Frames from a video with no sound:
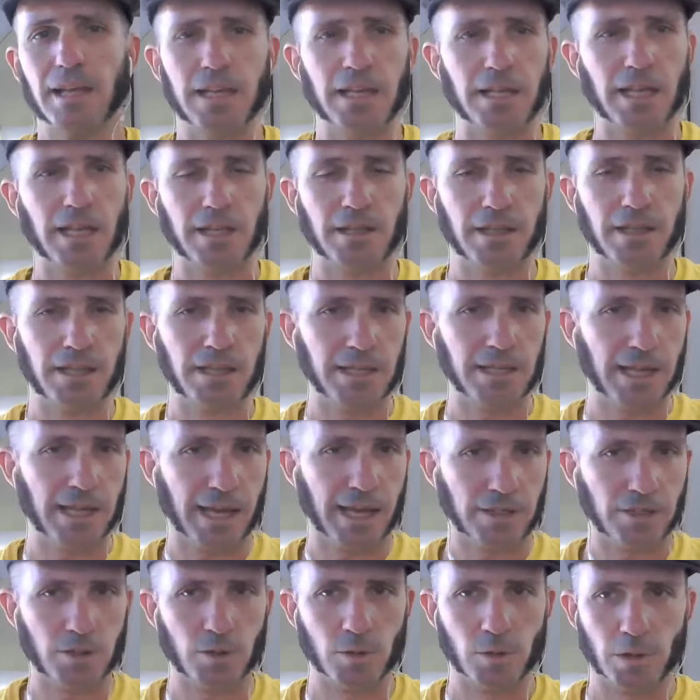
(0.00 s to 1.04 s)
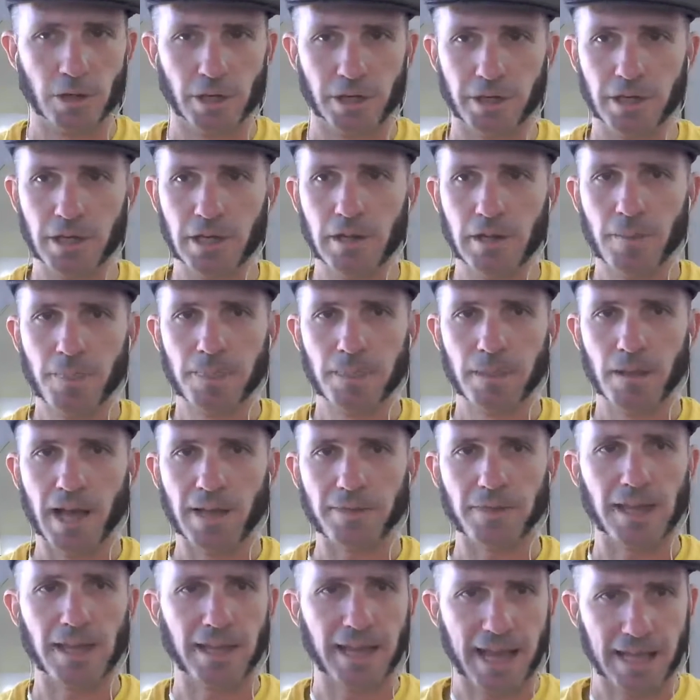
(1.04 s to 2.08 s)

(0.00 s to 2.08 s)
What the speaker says: Right. He had toured, I think, as